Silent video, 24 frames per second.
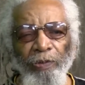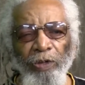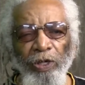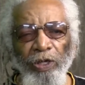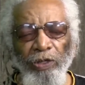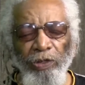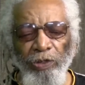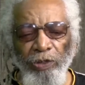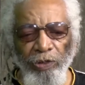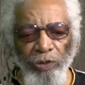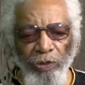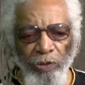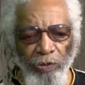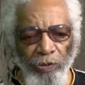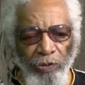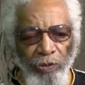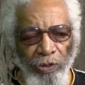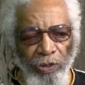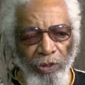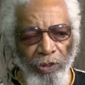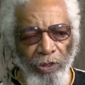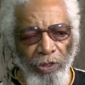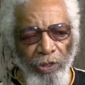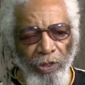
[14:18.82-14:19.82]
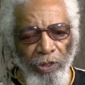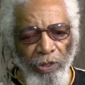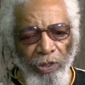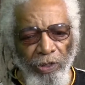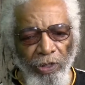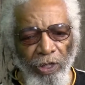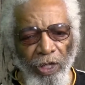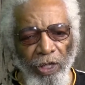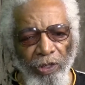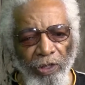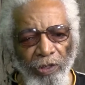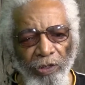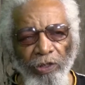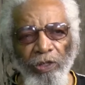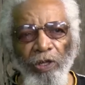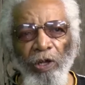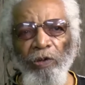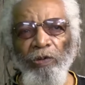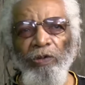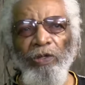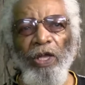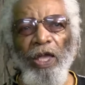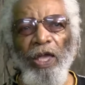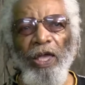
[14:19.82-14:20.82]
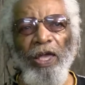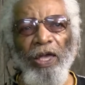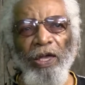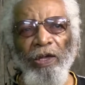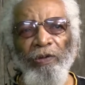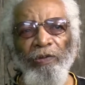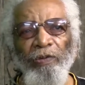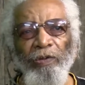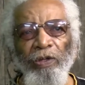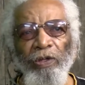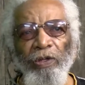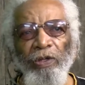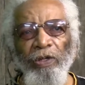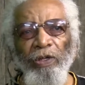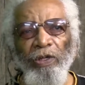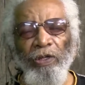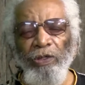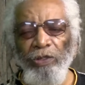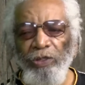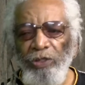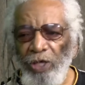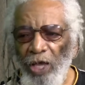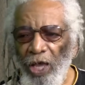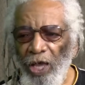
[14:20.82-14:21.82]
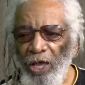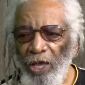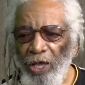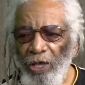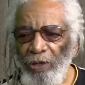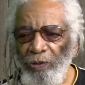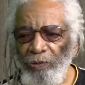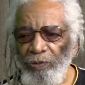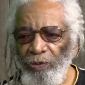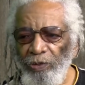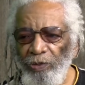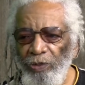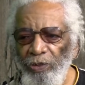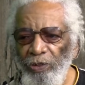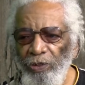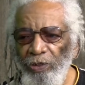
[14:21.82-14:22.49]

children that don't have jobs,